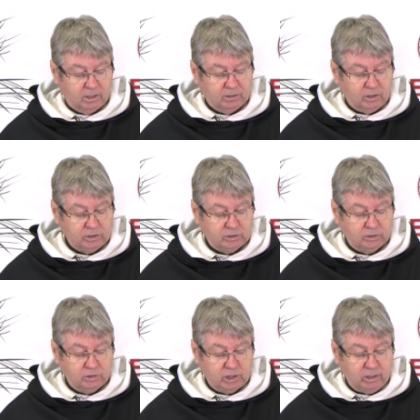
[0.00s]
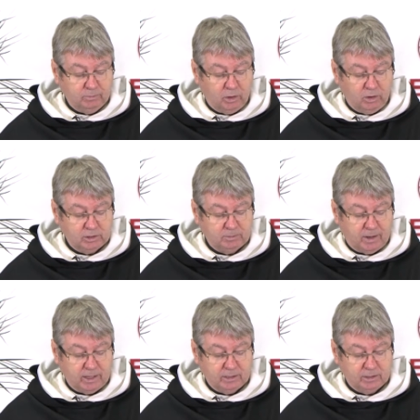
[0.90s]
Thus, to John Paul's
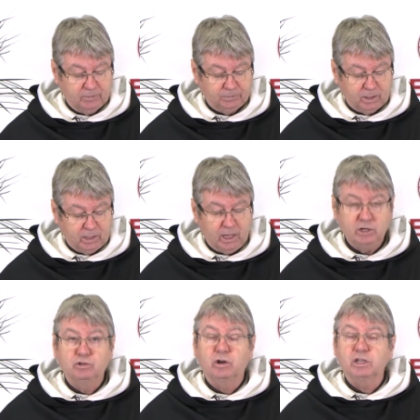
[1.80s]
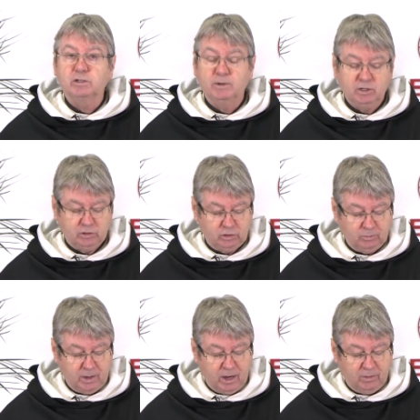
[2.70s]
mind, entrustment to
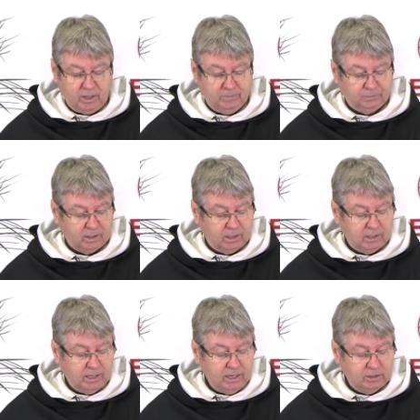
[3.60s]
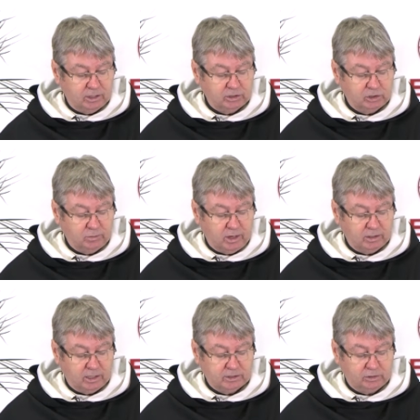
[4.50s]
Mary leads us to our
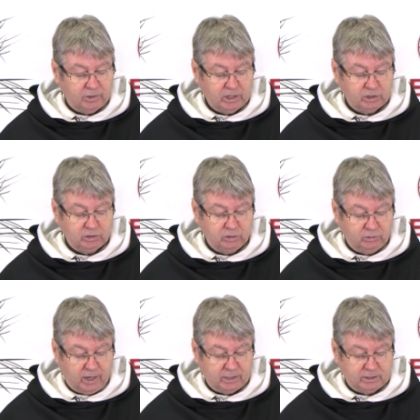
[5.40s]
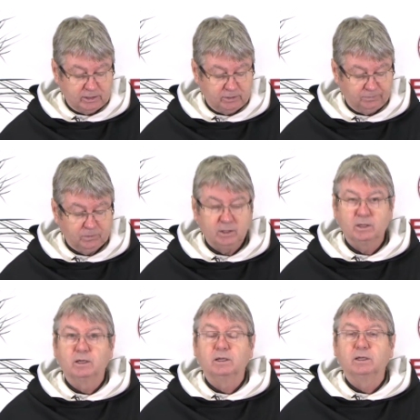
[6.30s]
consecration to Christ.
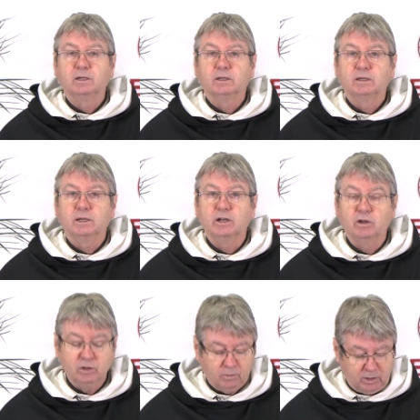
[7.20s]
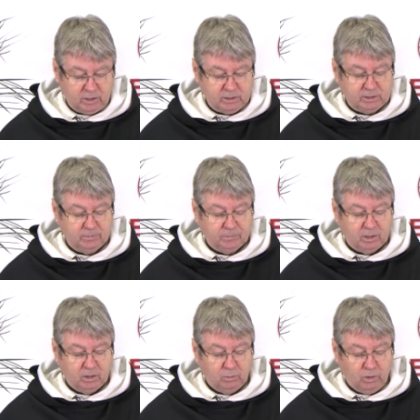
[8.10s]
In other words,
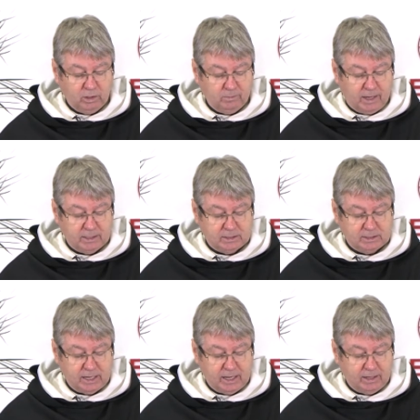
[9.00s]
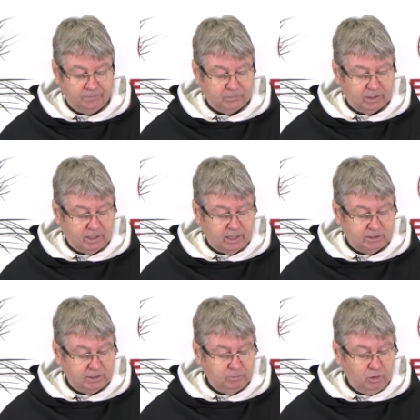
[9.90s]
one might say
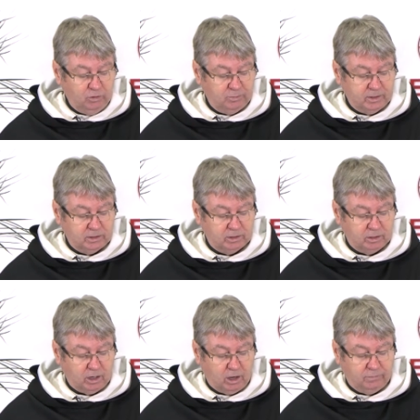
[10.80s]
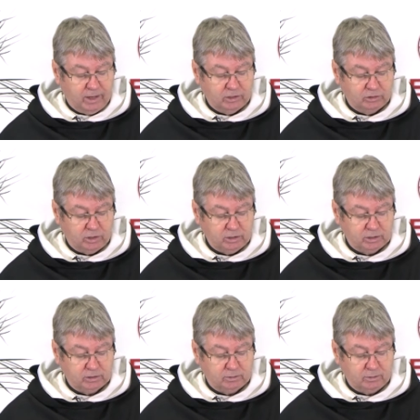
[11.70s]
it's a movement of
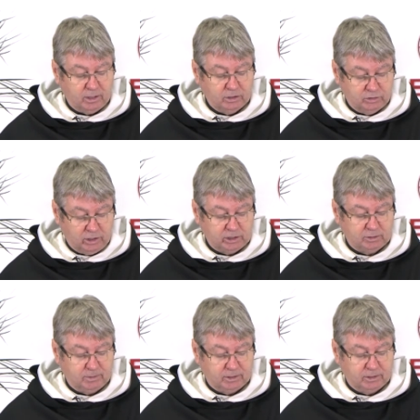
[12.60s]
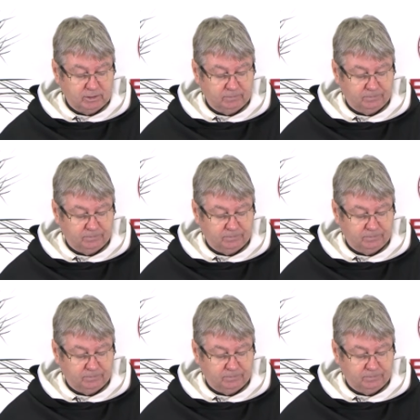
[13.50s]
entrust, entrustment.